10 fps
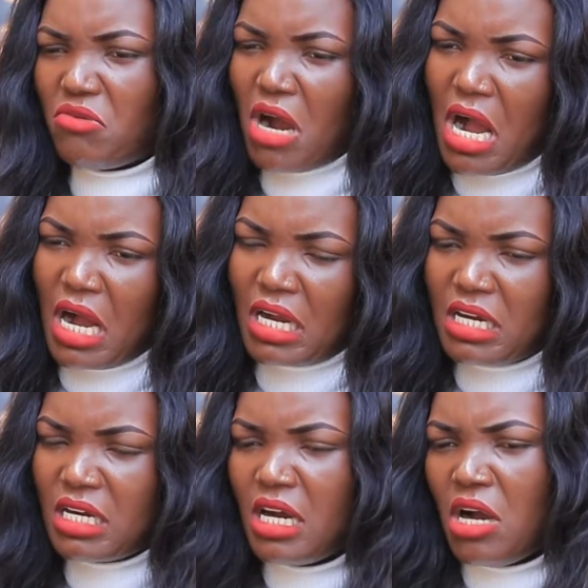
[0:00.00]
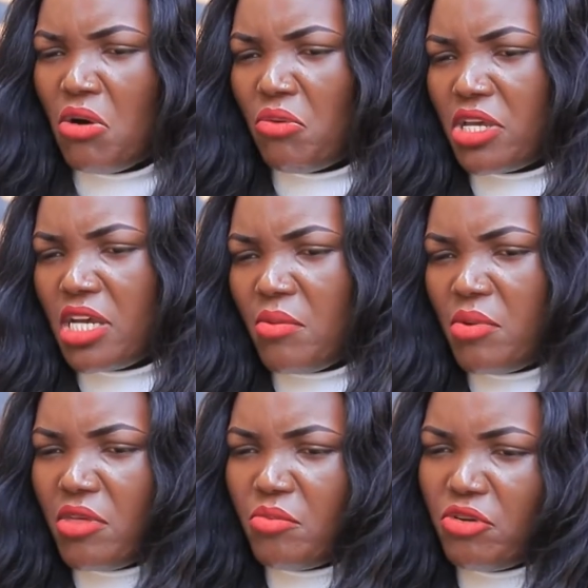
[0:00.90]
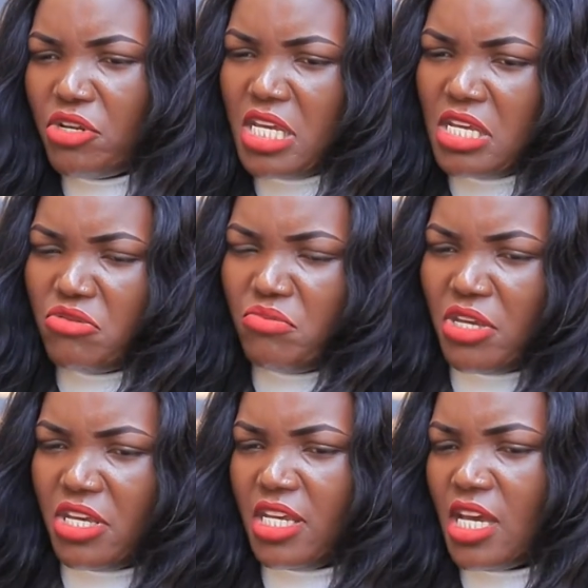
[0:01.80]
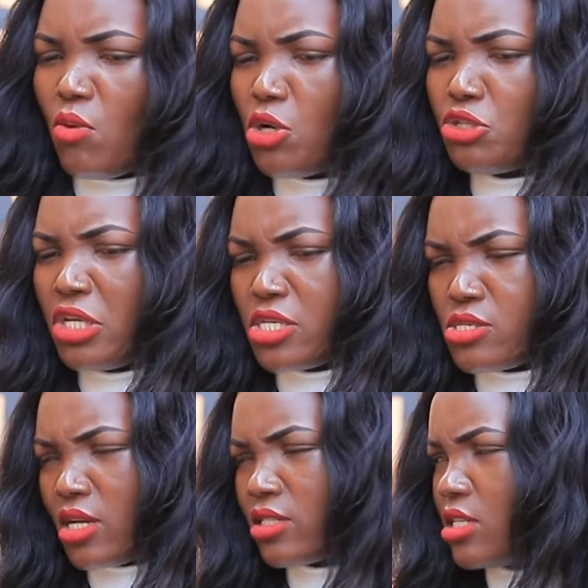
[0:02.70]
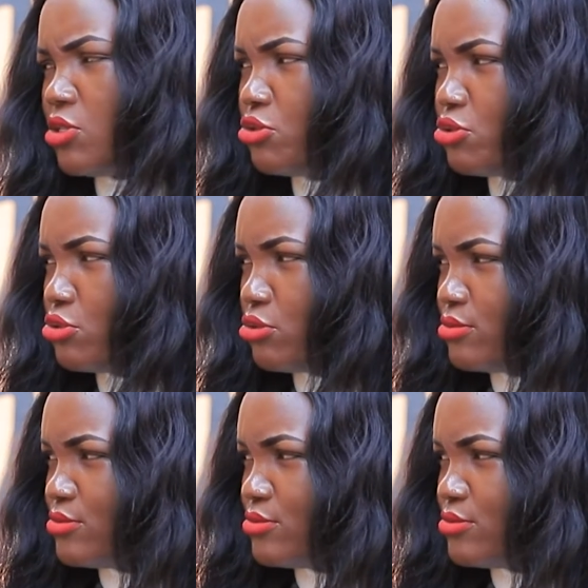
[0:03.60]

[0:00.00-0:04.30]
work, waking up in the morning, you be here, what exactly do you do?